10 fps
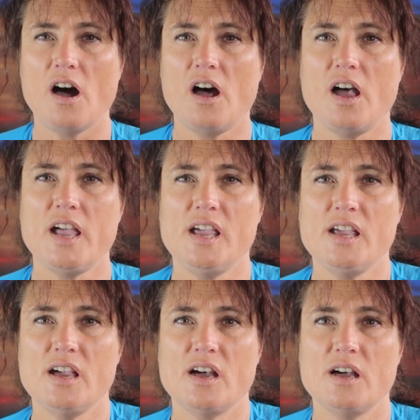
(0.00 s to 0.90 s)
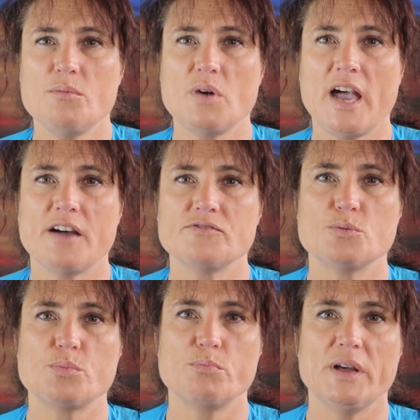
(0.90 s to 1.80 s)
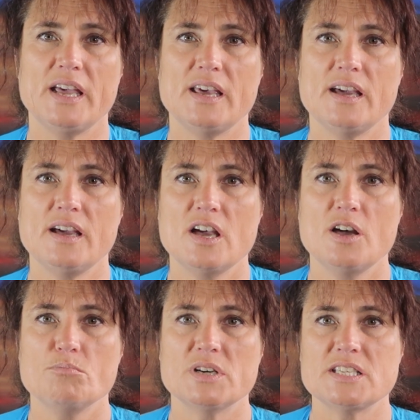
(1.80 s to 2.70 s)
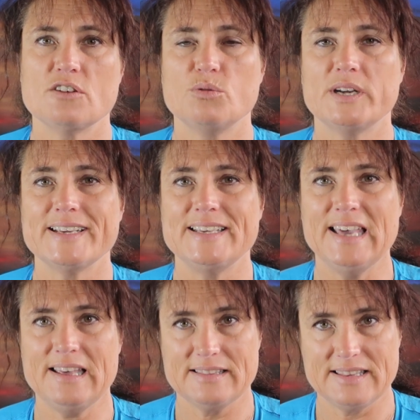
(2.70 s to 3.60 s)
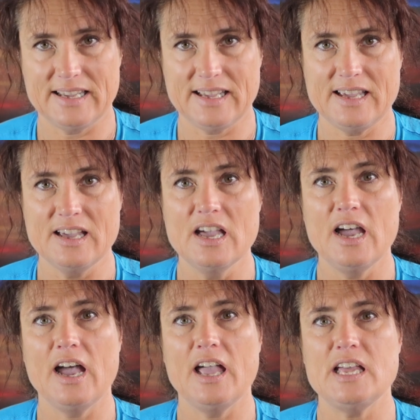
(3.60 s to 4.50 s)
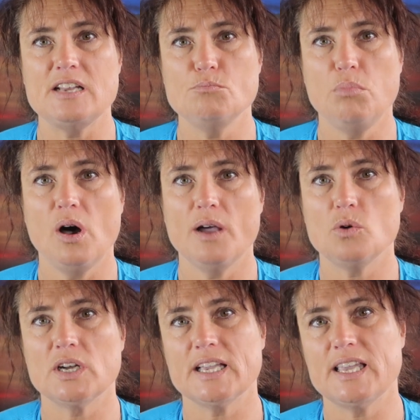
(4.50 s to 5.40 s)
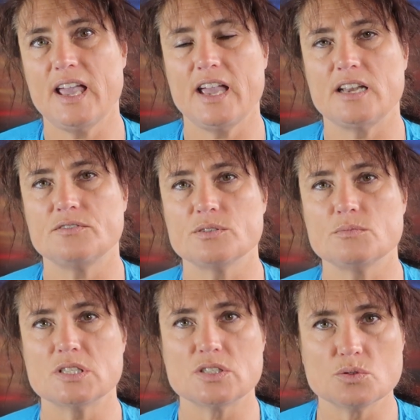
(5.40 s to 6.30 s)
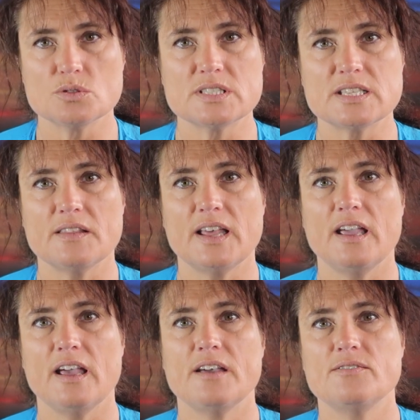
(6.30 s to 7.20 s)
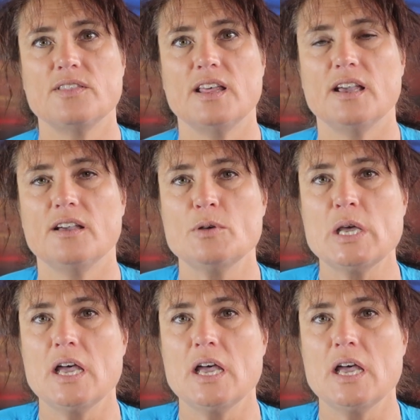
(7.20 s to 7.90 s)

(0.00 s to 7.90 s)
I have to prepare myself when I get there and buy what I can from the stores that they have there.